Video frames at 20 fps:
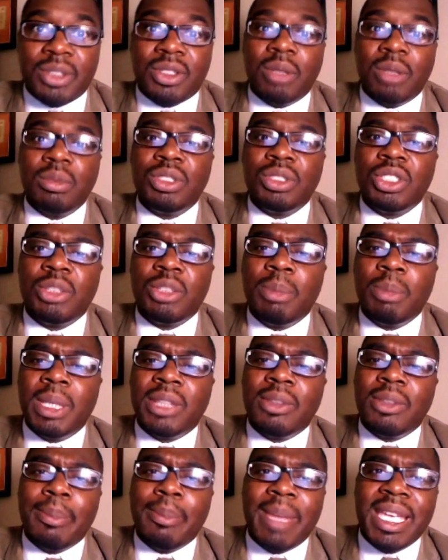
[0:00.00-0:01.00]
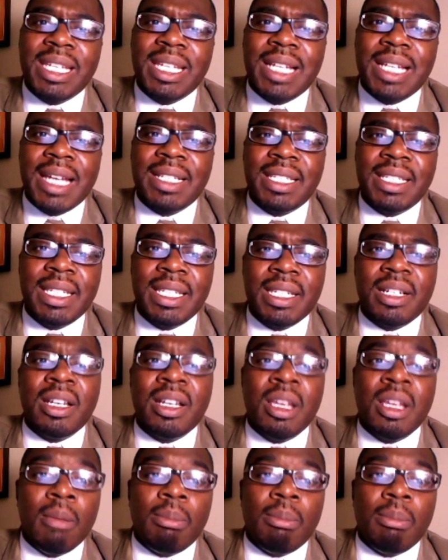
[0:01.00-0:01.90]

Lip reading: Don't just meet the main idea,